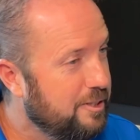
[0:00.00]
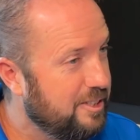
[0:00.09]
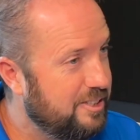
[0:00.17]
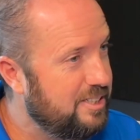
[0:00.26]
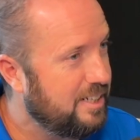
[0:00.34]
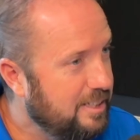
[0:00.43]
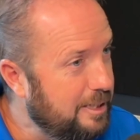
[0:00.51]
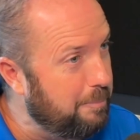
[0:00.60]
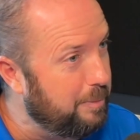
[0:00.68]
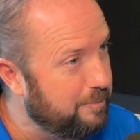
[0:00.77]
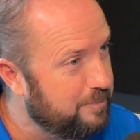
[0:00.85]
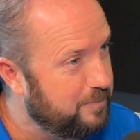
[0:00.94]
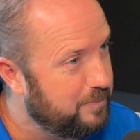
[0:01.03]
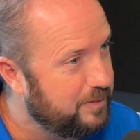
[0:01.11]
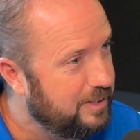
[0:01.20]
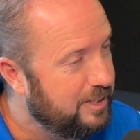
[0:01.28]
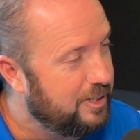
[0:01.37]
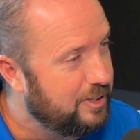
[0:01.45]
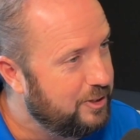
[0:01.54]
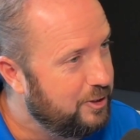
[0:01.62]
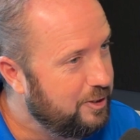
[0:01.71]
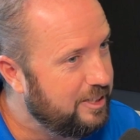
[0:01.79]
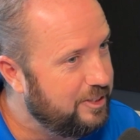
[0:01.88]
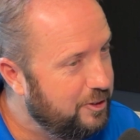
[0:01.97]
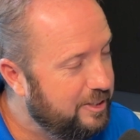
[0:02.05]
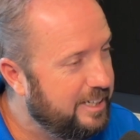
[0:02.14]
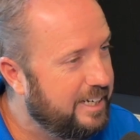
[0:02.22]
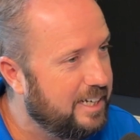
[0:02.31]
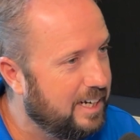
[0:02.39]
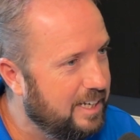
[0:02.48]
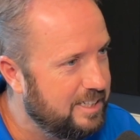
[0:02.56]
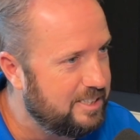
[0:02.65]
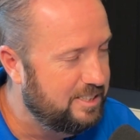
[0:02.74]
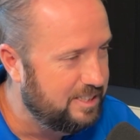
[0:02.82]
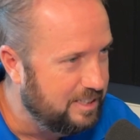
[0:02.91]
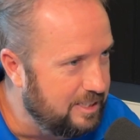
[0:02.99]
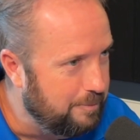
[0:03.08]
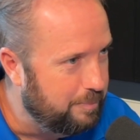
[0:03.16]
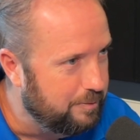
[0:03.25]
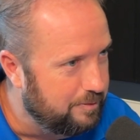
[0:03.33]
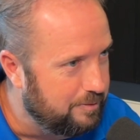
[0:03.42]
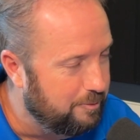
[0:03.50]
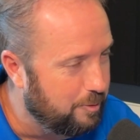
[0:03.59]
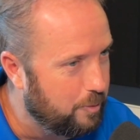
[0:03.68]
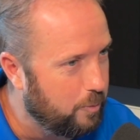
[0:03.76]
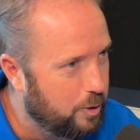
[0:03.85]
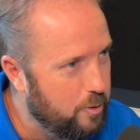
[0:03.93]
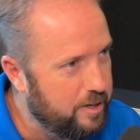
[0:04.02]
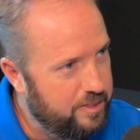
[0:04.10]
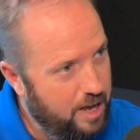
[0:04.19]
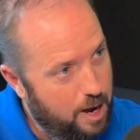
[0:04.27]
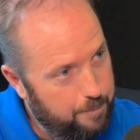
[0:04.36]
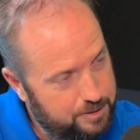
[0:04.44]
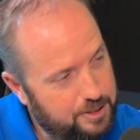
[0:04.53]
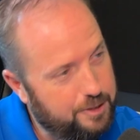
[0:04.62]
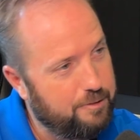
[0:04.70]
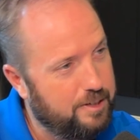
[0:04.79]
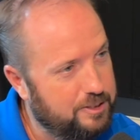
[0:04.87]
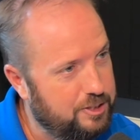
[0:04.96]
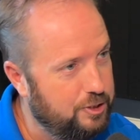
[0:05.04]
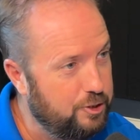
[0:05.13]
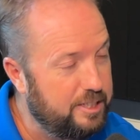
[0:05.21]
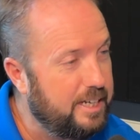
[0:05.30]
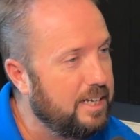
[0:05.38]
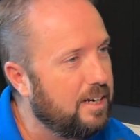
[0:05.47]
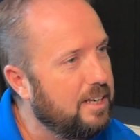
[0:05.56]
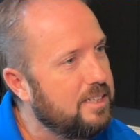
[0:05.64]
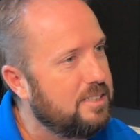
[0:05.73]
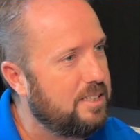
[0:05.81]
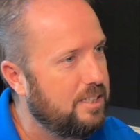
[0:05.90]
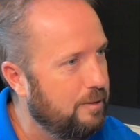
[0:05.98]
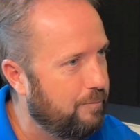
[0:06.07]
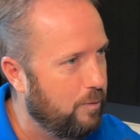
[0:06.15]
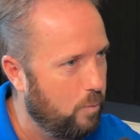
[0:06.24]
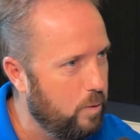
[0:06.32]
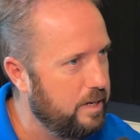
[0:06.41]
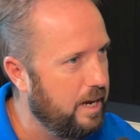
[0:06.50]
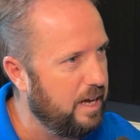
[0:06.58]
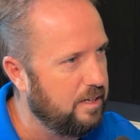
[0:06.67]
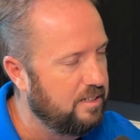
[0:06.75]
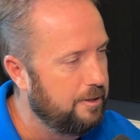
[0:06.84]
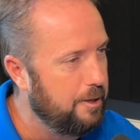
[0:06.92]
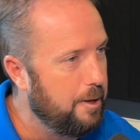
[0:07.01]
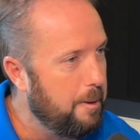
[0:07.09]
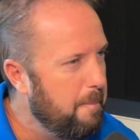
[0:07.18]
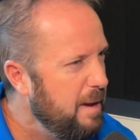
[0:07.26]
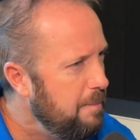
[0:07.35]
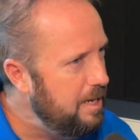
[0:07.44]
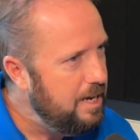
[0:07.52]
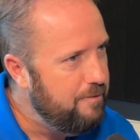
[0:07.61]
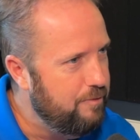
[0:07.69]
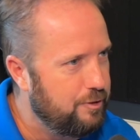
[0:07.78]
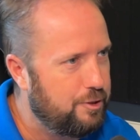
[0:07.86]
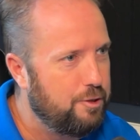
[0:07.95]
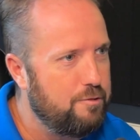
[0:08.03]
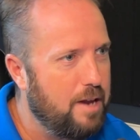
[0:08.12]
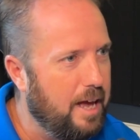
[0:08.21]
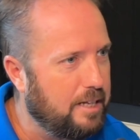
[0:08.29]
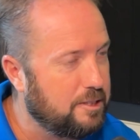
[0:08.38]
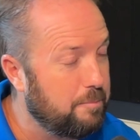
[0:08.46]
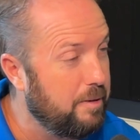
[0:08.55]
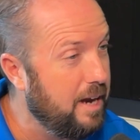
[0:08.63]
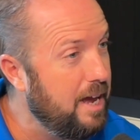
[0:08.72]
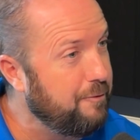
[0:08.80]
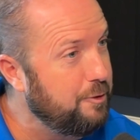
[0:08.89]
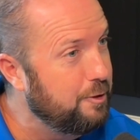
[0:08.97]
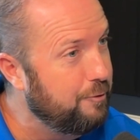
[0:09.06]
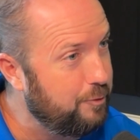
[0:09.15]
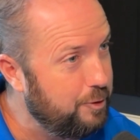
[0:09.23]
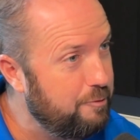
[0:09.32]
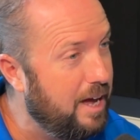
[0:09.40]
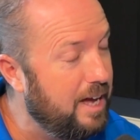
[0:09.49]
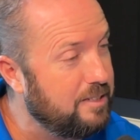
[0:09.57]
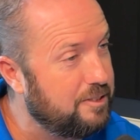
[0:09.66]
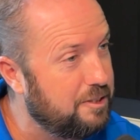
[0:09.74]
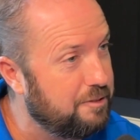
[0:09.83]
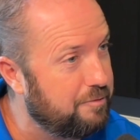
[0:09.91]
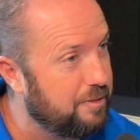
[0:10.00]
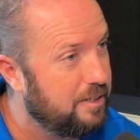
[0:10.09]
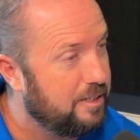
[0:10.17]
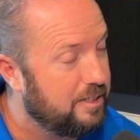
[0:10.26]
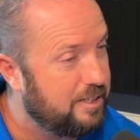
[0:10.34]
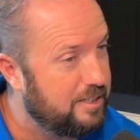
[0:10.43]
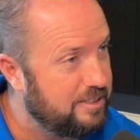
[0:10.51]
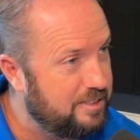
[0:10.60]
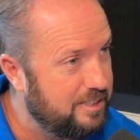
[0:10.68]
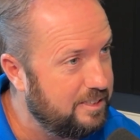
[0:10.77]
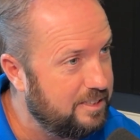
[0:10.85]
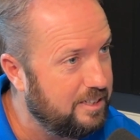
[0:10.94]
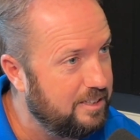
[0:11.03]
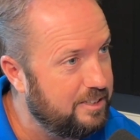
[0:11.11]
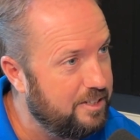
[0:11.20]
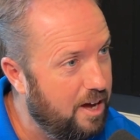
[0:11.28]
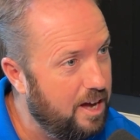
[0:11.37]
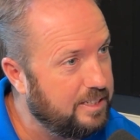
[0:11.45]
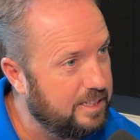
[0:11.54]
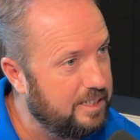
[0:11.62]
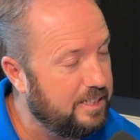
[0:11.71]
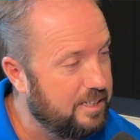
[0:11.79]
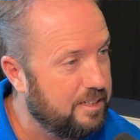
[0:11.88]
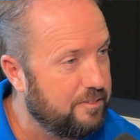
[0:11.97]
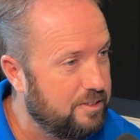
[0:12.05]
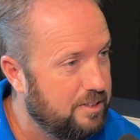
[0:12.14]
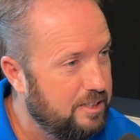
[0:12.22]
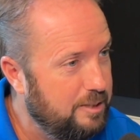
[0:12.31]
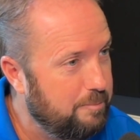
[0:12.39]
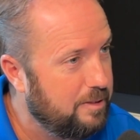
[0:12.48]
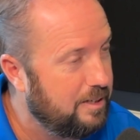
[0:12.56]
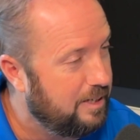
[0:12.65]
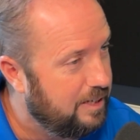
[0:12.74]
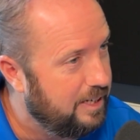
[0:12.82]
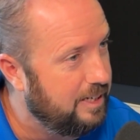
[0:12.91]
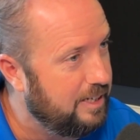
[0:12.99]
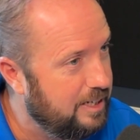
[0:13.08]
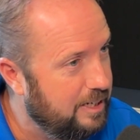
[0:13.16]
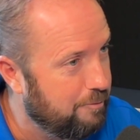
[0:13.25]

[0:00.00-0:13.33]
to, to sleep. Yeah, it is. You can you can get less sleep. We're, we're going in the opposite direction. You can get less sleep for one night, maybe even two nights. But after a few nights of consistently not getting enough sleep, it it